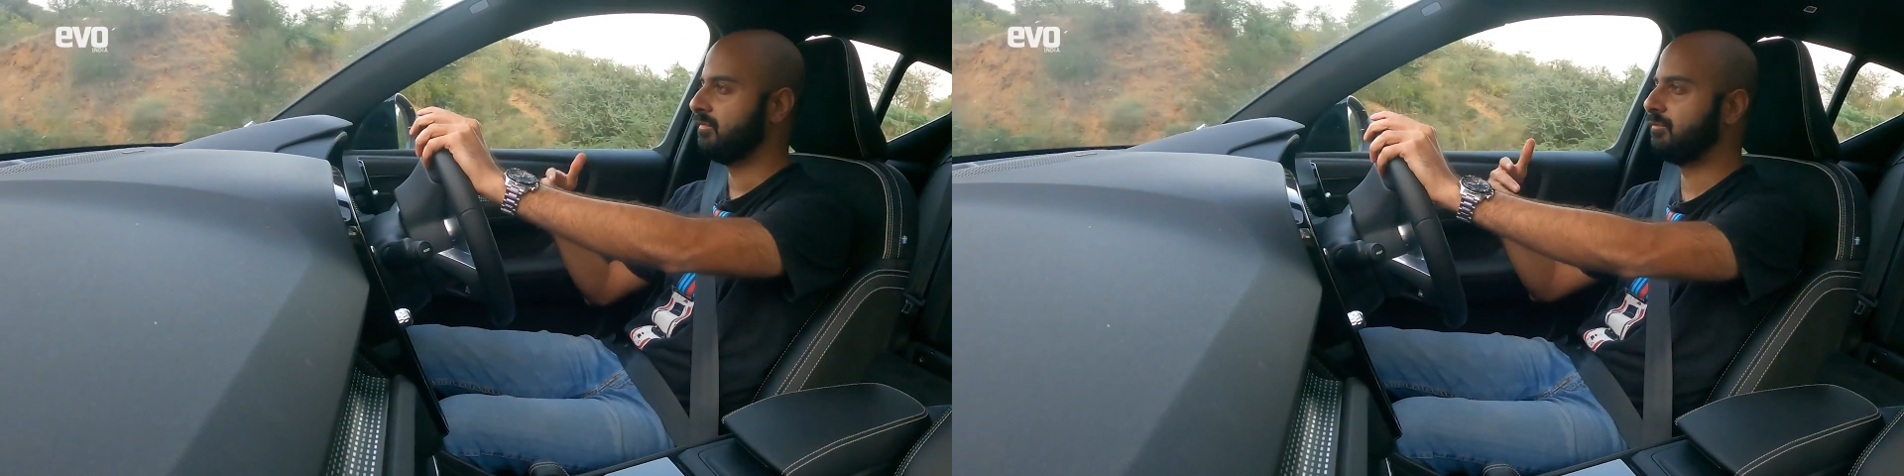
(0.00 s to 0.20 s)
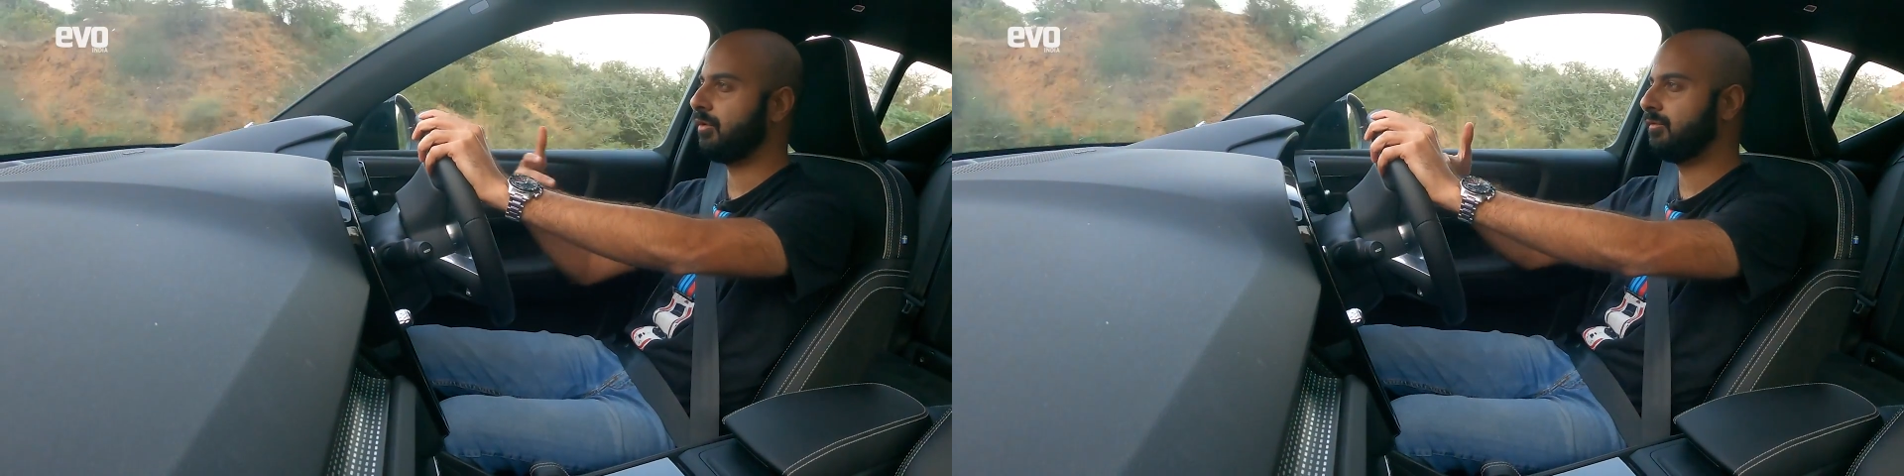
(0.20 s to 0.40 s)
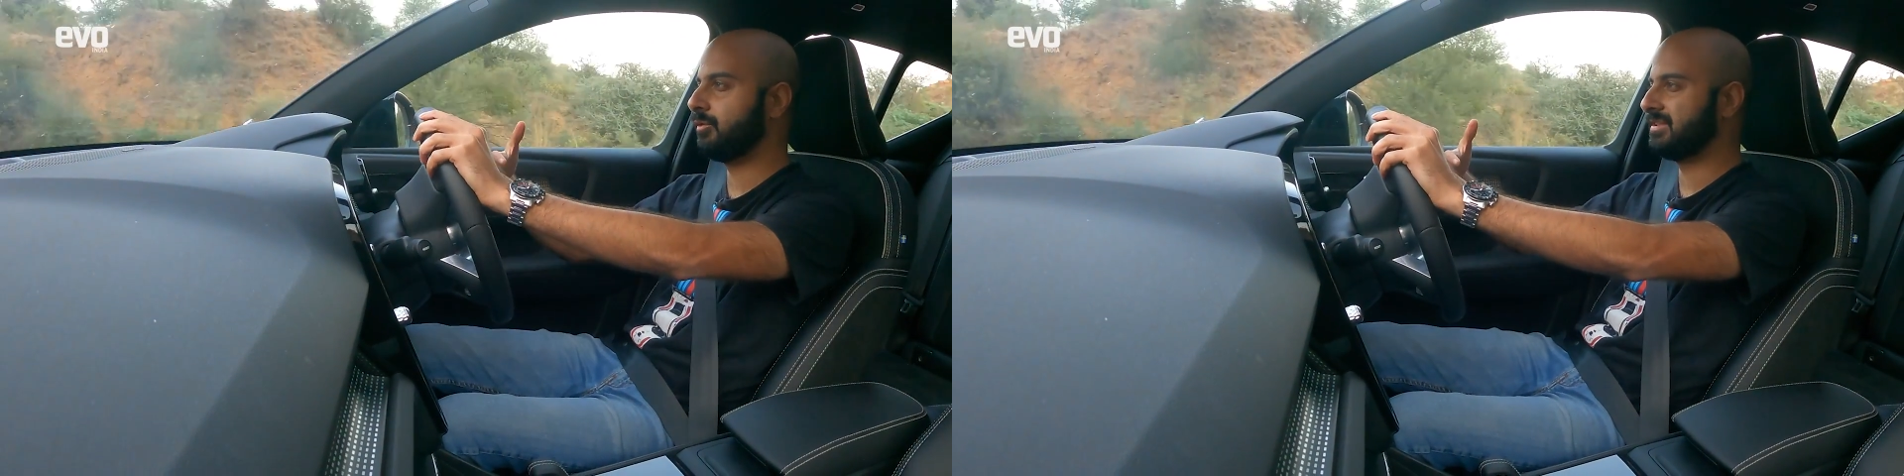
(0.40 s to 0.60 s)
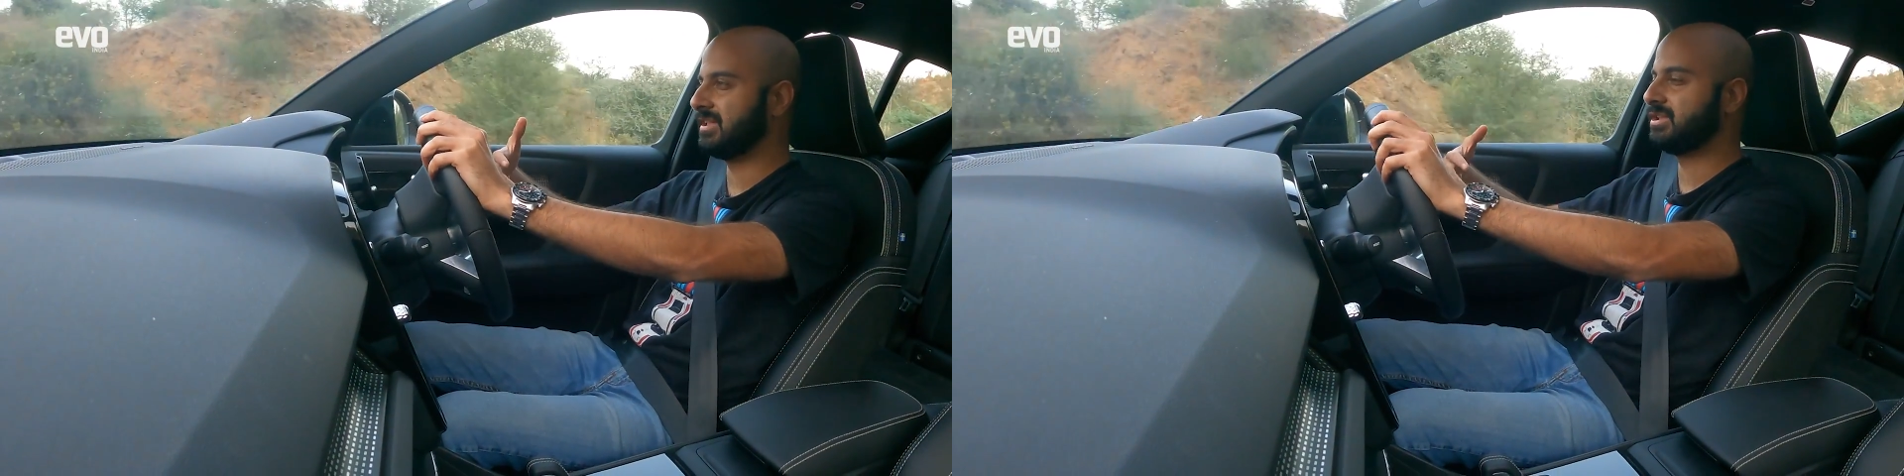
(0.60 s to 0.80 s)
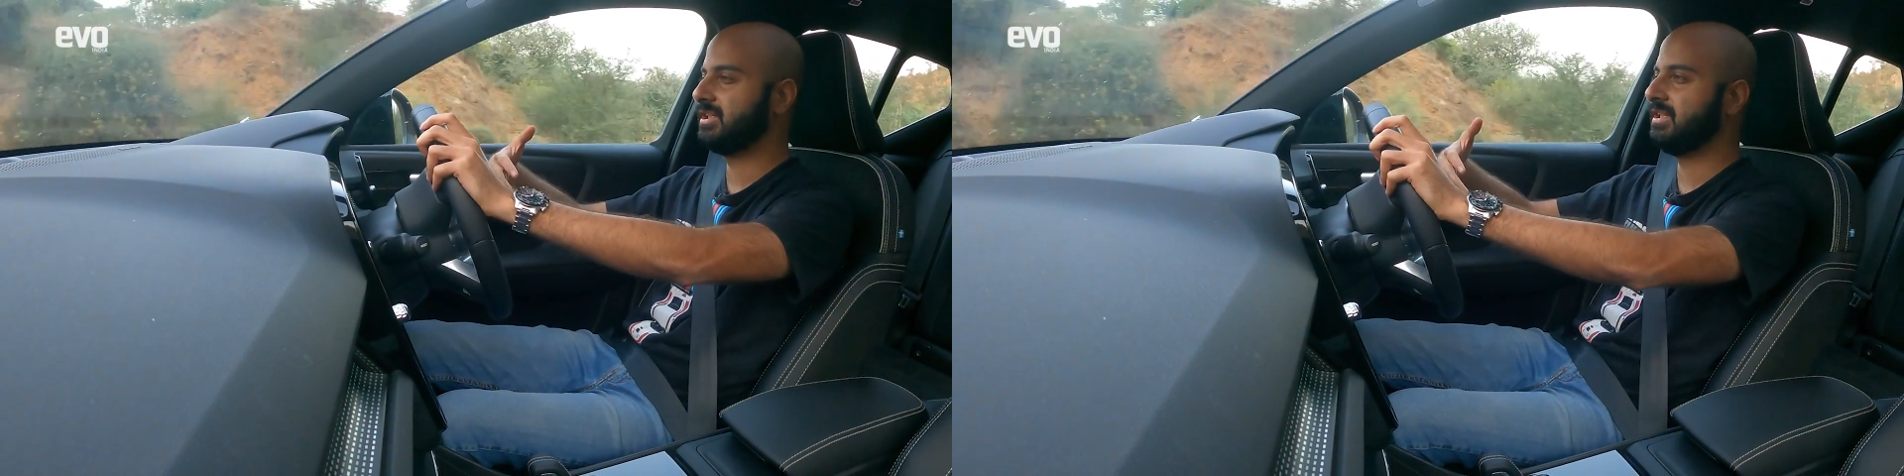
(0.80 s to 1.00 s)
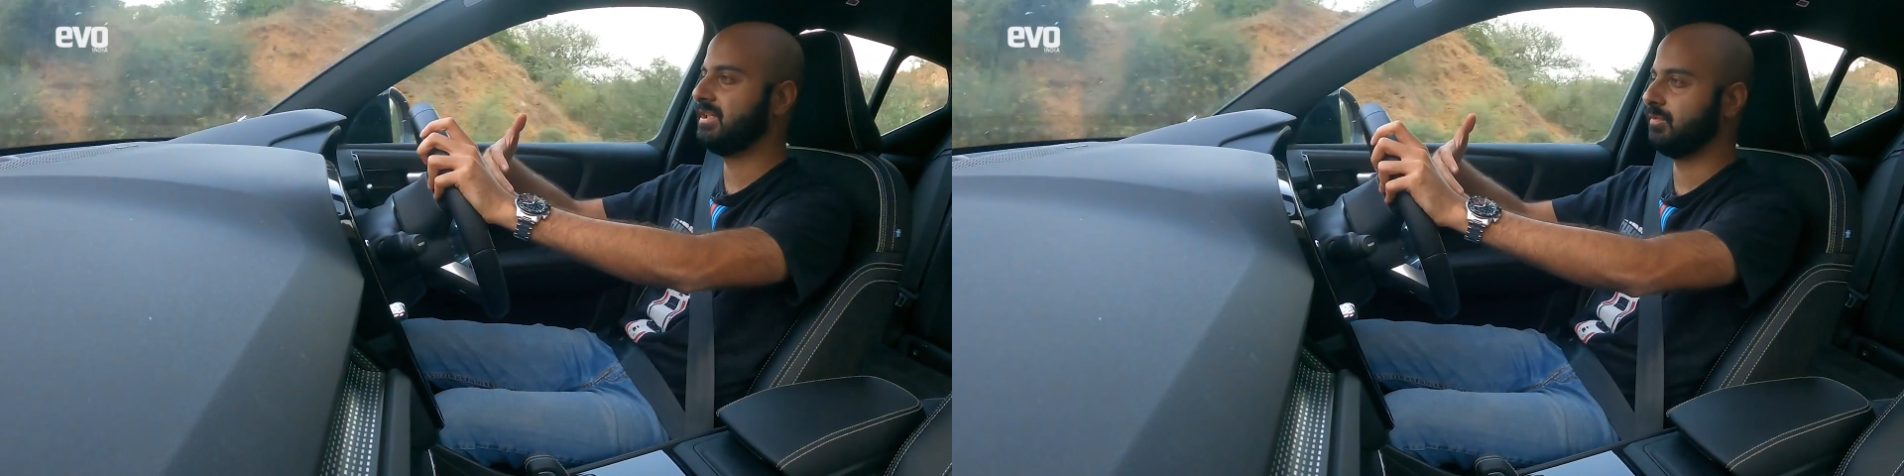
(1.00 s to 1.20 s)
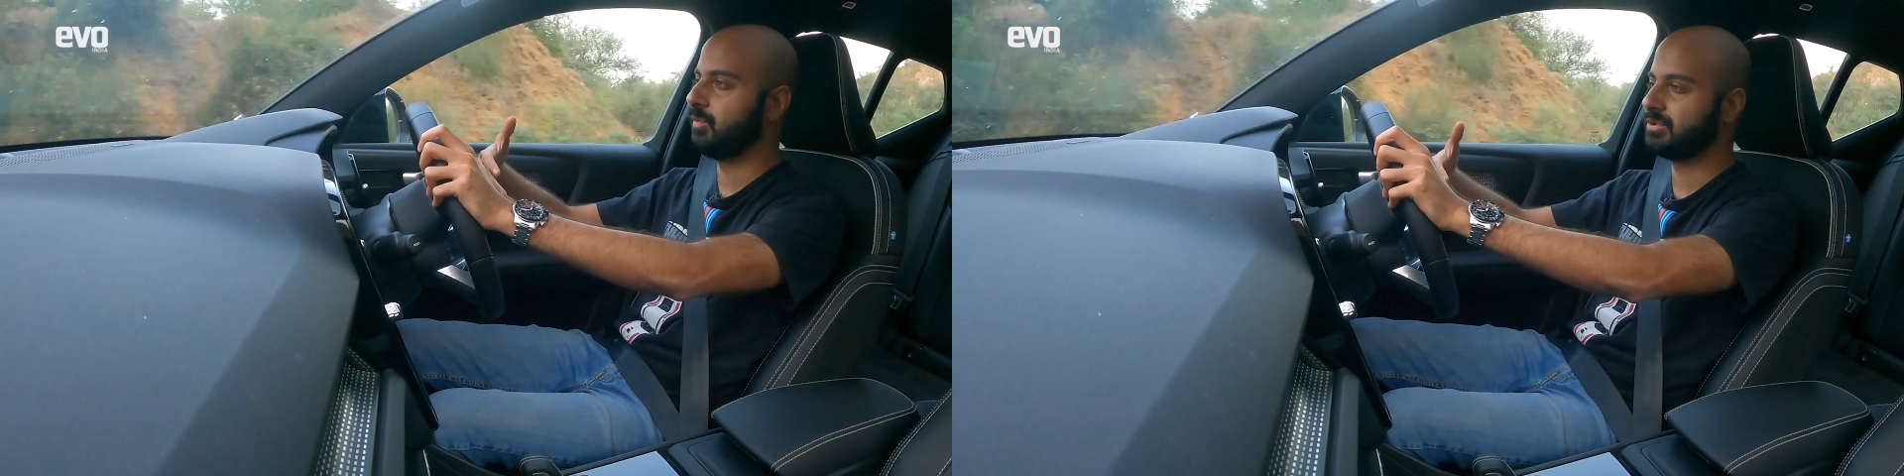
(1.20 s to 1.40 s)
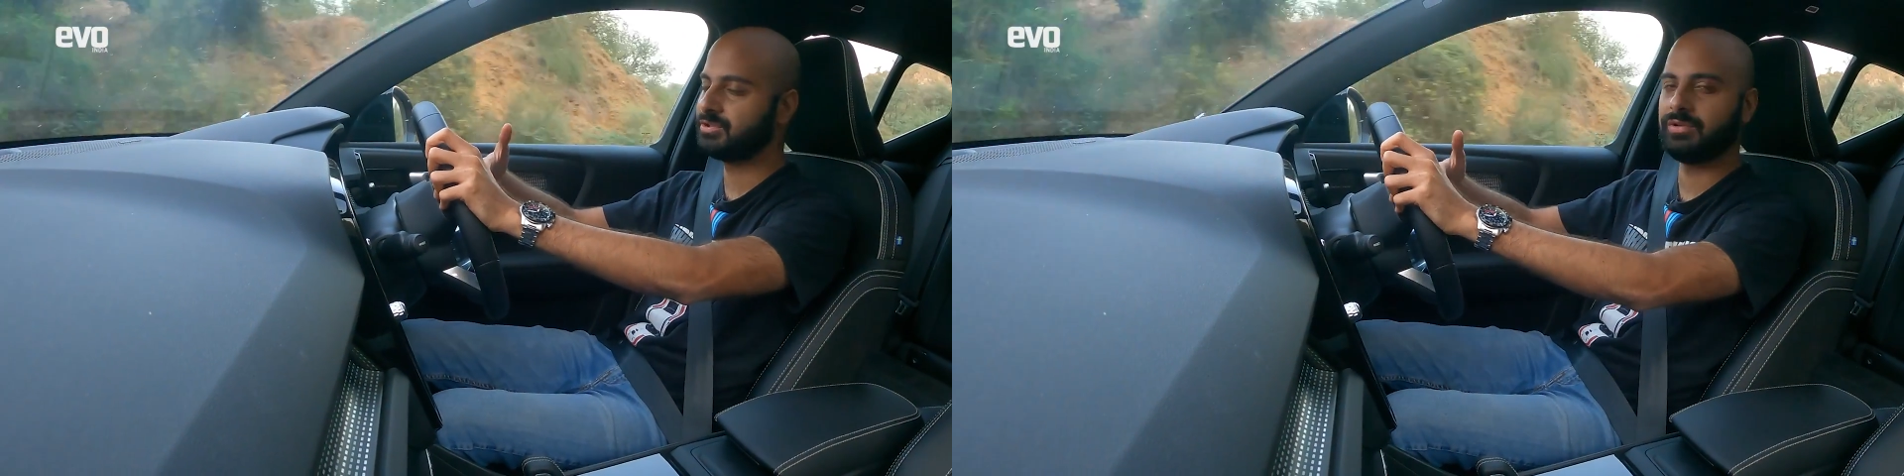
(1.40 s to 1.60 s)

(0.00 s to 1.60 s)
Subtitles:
Volvo essentially wants to